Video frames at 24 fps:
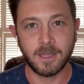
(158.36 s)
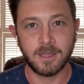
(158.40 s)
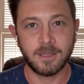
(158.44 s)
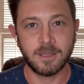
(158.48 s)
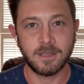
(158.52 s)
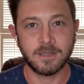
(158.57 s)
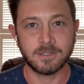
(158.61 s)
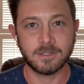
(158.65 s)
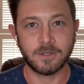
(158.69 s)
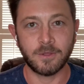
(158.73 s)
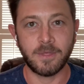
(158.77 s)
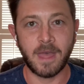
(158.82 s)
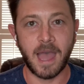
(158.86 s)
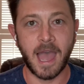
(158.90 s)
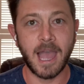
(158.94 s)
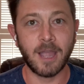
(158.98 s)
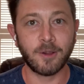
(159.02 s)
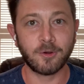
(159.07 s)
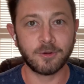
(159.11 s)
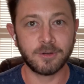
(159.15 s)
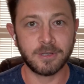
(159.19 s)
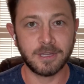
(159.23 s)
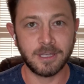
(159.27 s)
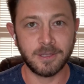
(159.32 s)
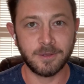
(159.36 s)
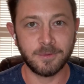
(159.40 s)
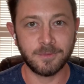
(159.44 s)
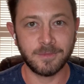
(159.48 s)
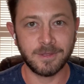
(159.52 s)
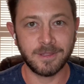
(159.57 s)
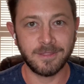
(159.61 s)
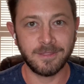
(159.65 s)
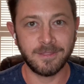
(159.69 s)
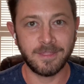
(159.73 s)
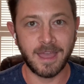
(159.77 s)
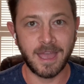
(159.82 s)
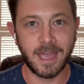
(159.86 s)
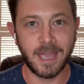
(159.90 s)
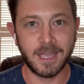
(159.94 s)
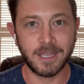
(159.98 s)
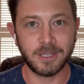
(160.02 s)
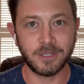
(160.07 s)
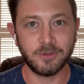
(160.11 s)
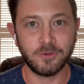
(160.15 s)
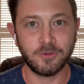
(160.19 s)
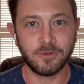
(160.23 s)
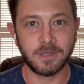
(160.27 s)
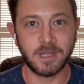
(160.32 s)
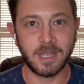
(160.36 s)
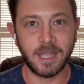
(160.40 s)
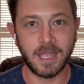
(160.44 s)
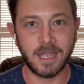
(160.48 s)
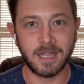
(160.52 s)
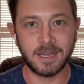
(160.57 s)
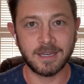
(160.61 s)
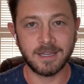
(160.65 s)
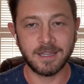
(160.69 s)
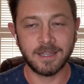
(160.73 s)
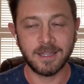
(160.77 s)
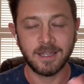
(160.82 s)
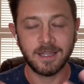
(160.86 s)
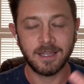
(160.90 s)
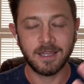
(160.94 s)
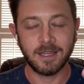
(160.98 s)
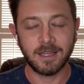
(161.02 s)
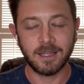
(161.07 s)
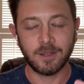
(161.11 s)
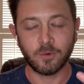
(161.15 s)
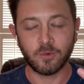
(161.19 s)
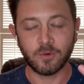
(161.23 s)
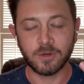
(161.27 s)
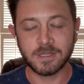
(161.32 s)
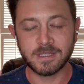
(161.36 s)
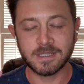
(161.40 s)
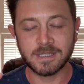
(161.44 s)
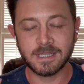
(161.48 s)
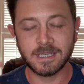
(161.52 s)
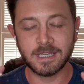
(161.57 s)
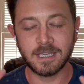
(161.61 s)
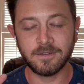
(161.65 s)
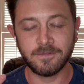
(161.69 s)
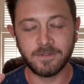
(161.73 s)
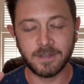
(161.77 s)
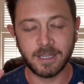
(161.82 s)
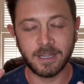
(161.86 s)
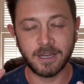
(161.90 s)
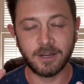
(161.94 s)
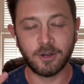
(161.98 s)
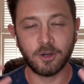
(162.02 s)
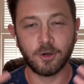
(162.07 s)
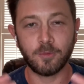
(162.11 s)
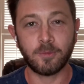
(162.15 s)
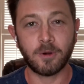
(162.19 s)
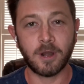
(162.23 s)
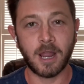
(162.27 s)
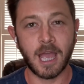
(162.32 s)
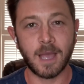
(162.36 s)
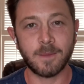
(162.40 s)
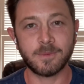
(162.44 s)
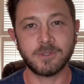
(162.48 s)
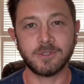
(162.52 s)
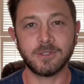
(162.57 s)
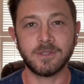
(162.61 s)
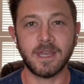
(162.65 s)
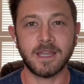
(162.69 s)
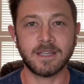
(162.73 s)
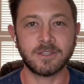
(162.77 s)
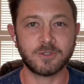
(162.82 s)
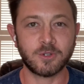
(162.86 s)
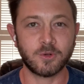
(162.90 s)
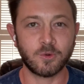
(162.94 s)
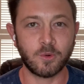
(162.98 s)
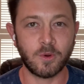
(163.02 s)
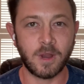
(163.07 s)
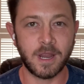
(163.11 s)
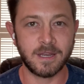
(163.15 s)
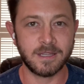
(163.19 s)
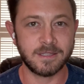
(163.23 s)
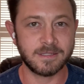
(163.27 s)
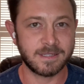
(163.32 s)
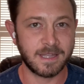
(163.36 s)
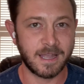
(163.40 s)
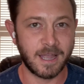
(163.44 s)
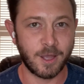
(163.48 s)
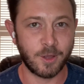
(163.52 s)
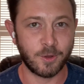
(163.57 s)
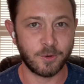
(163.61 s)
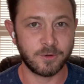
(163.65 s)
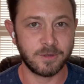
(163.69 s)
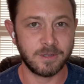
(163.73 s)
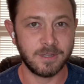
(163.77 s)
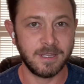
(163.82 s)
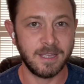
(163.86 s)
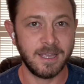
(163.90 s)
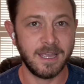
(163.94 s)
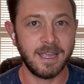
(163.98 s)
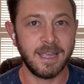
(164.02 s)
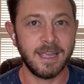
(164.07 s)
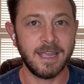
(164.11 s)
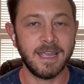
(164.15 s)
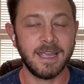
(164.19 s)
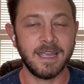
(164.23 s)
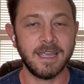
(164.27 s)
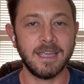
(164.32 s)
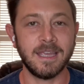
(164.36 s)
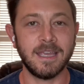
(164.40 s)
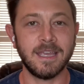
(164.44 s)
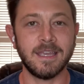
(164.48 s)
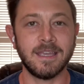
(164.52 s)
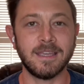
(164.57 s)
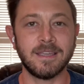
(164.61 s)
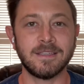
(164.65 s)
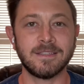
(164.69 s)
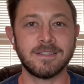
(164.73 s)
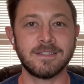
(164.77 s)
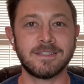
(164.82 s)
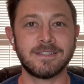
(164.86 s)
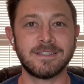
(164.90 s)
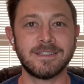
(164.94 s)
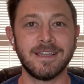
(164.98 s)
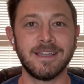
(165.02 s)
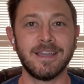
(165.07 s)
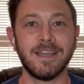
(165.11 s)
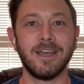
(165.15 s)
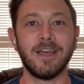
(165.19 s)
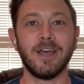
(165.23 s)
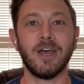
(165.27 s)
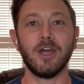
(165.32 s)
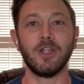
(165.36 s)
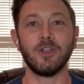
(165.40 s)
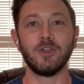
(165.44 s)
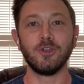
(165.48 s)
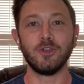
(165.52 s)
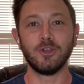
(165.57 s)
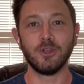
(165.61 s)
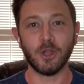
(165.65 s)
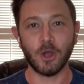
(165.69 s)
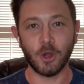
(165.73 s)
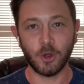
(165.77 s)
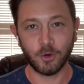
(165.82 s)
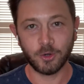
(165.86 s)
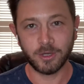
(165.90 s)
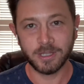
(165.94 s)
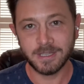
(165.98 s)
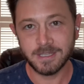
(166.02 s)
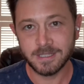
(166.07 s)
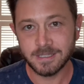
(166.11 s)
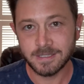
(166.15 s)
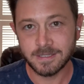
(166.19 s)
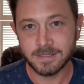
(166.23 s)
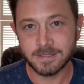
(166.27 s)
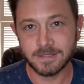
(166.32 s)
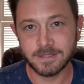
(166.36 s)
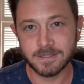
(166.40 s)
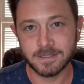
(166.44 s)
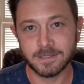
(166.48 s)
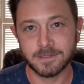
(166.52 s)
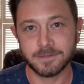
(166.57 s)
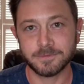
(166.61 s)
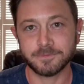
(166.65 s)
So the acronym that you can receive here, perhaps you'd like to write it down, is notice,